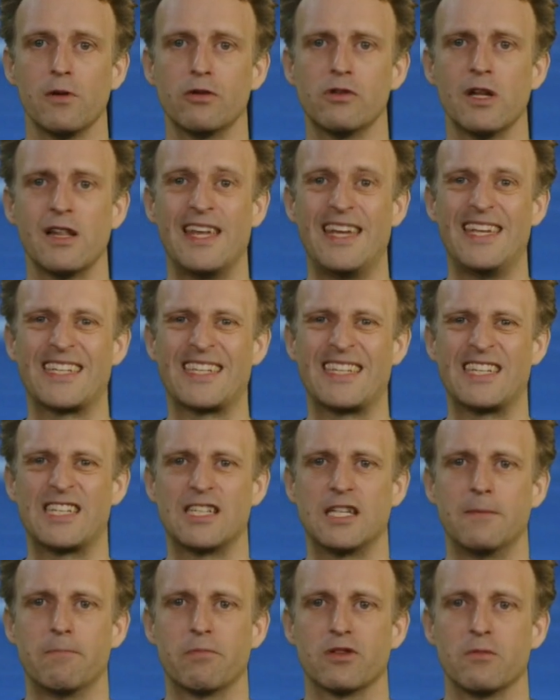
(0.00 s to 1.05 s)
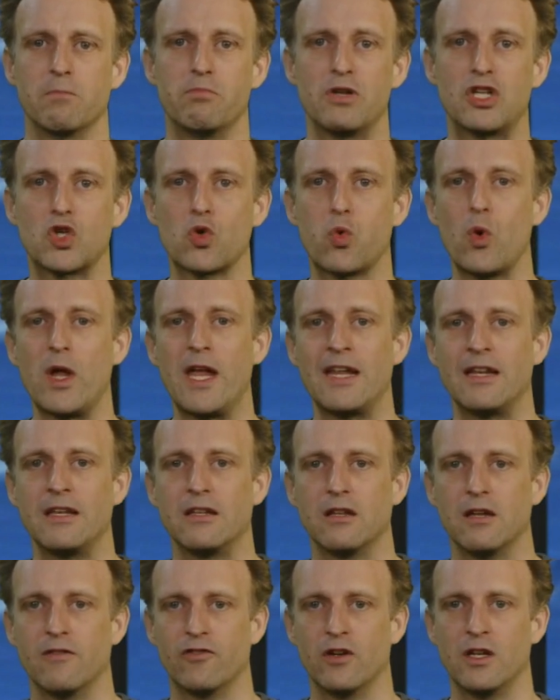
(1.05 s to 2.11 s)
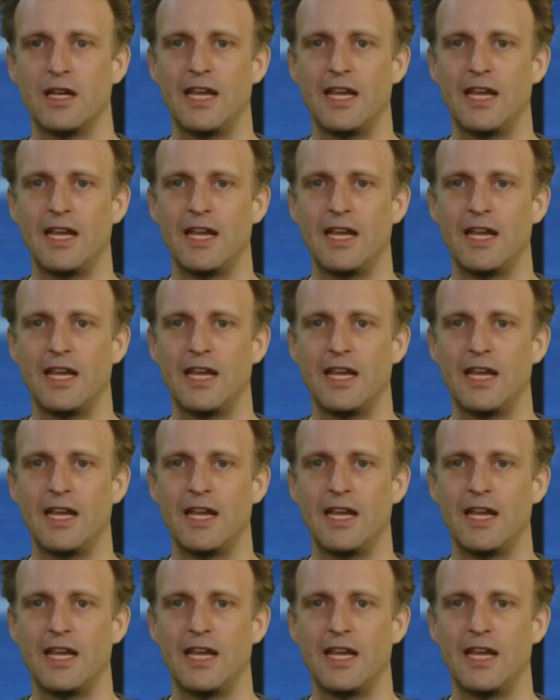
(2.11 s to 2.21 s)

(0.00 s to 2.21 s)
relationships between different